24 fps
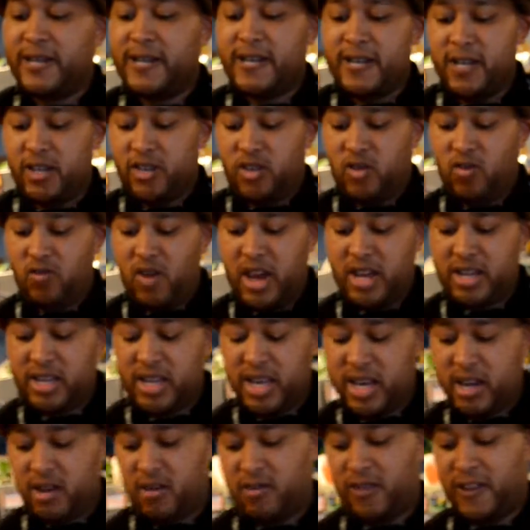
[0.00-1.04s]
So right
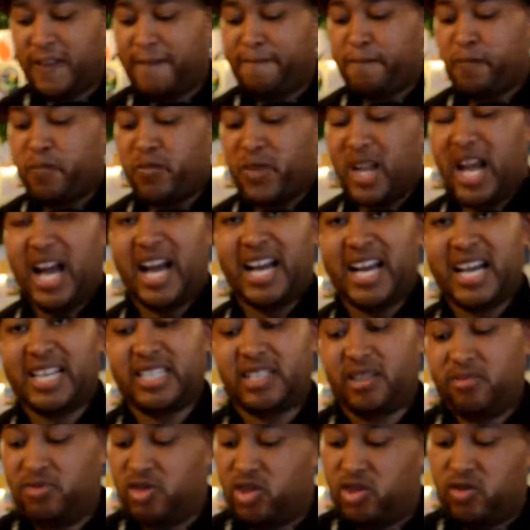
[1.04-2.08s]
now, I got
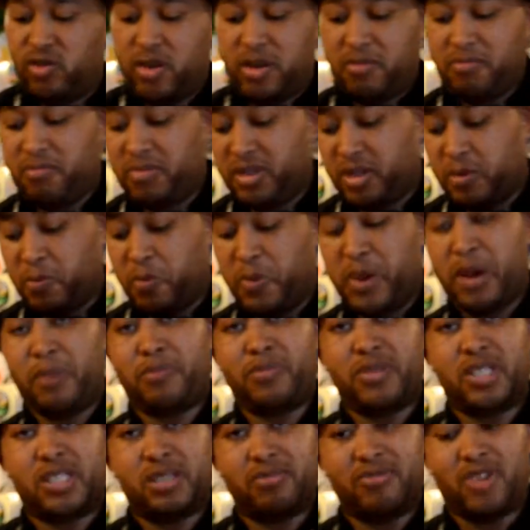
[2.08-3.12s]
some shrimp, some
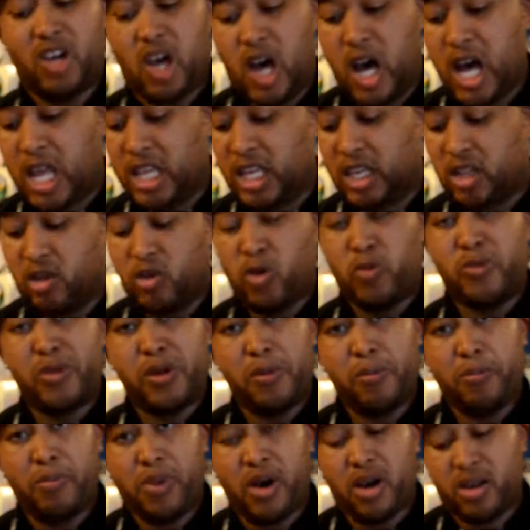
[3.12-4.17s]
peppers, some garlic, a little bit
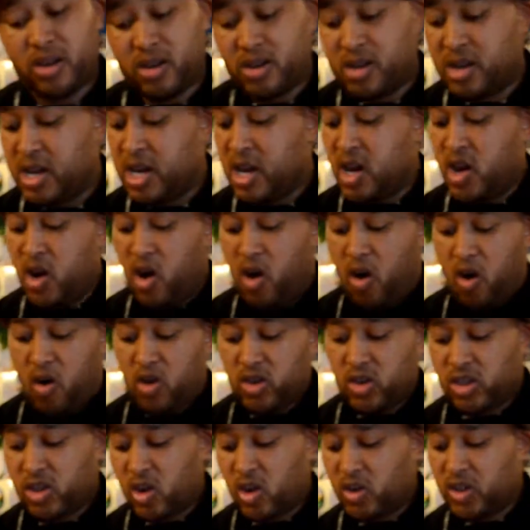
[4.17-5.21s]
of butter, all
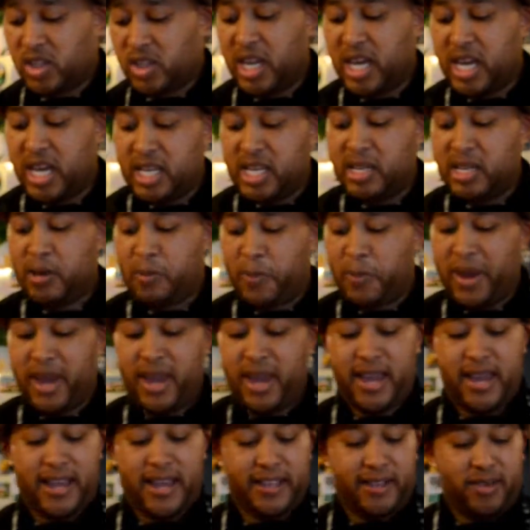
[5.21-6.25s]
sauteing in the
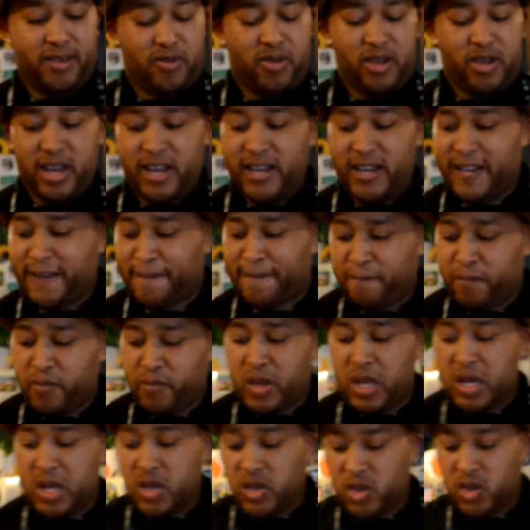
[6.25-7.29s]
pan, okay?
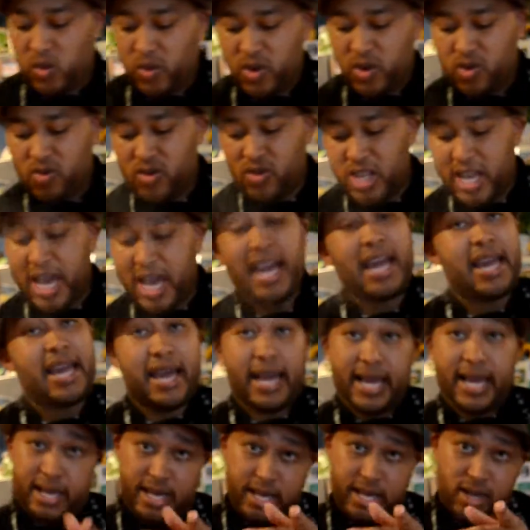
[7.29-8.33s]
So we're going to, eh,
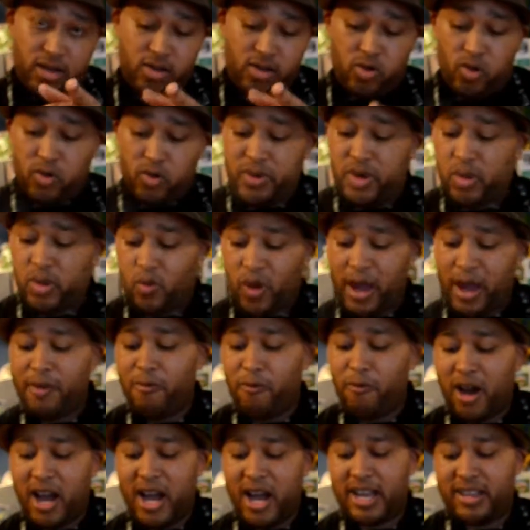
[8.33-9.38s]
and a little bit of white
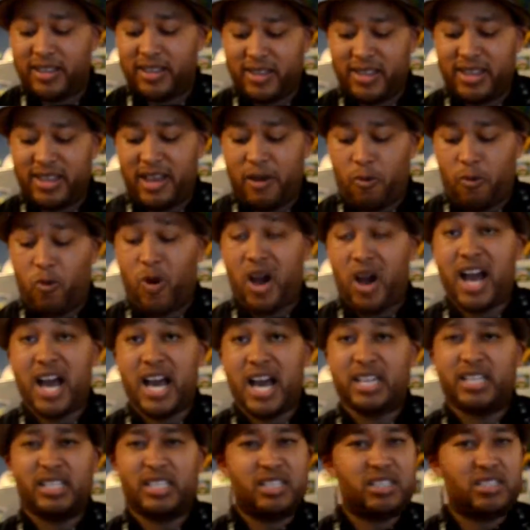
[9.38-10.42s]
wine. That
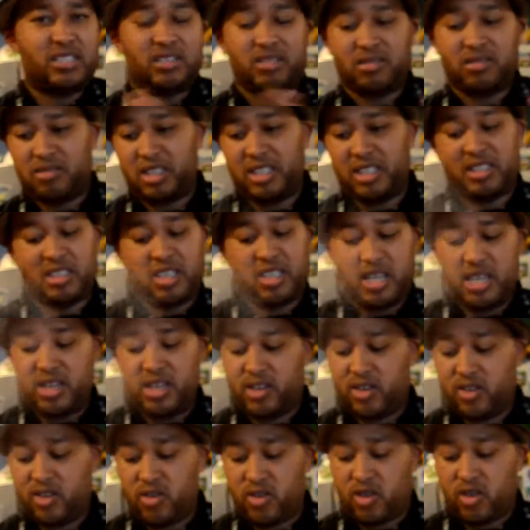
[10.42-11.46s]
wine is, is key
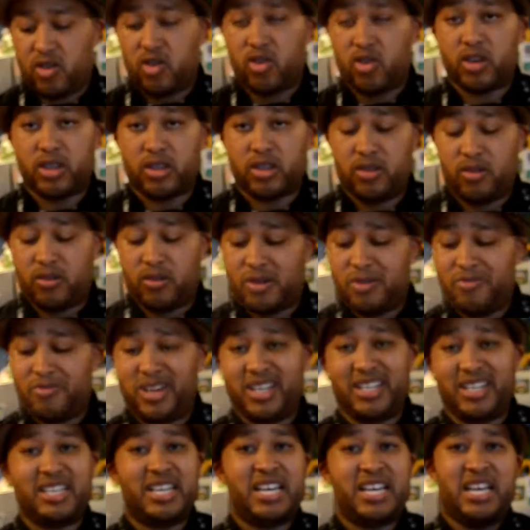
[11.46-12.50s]
to good cooking, you know what I
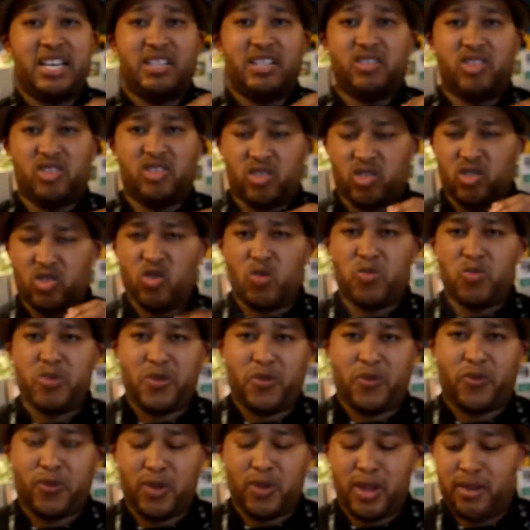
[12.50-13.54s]
mean? Just a little bit of
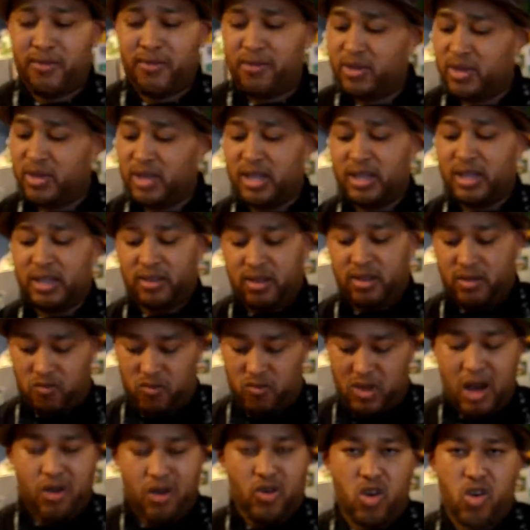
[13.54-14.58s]
flavor. It, the
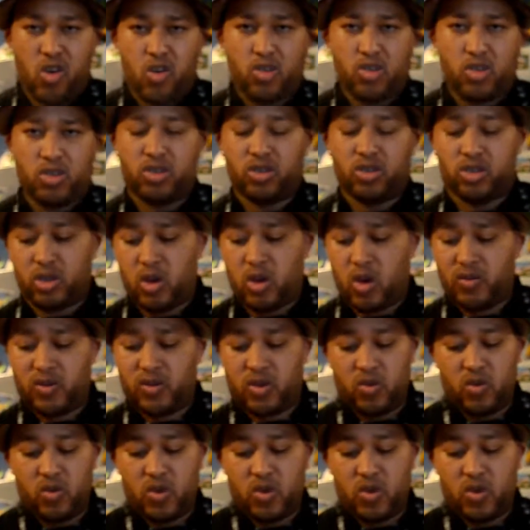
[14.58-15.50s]
alcohol cooks off, so